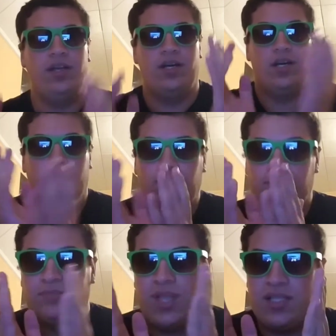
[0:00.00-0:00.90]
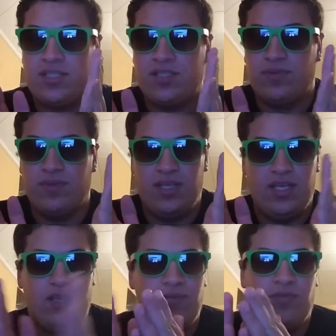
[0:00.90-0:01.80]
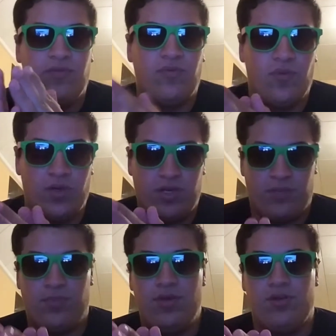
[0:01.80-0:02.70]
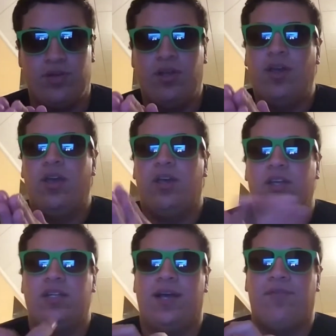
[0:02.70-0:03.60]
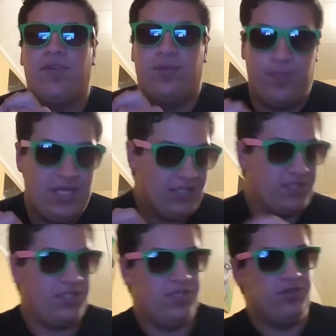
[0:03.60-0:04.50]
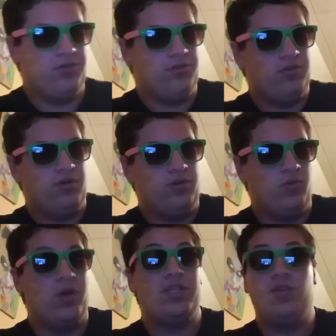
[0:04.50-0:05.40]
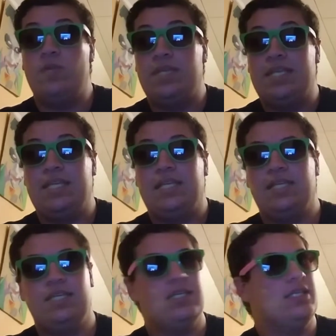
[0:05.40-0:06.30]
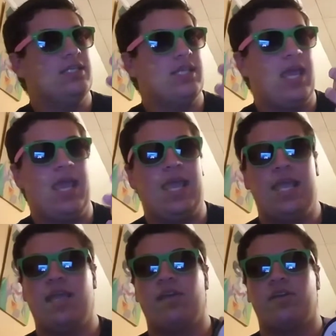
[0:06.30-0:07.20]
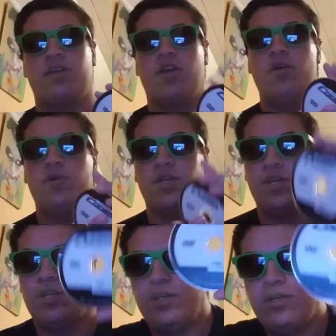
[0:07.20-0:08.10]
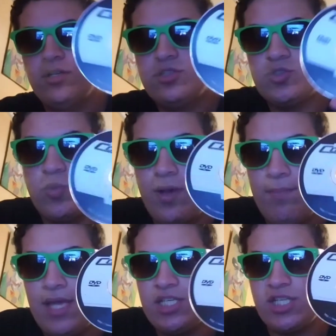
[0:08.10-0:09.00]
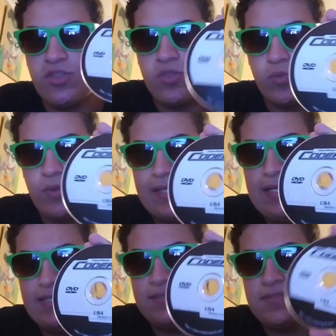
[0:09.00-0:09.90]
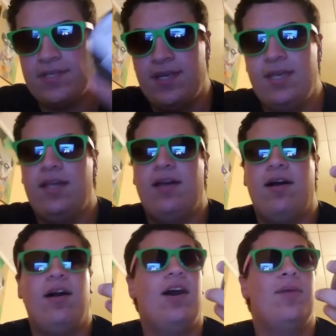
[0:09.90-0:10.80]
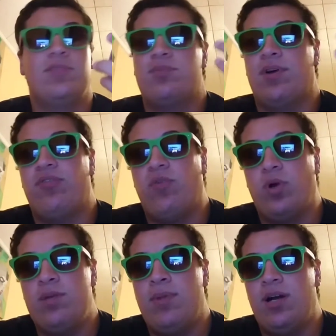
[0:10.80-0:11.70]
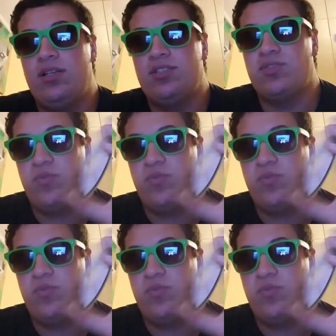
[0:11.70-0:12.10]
um, that's for your computer. Now for your PS2, what you need is a coder Swap Magic 3 disc. Um, it's about 40 bucks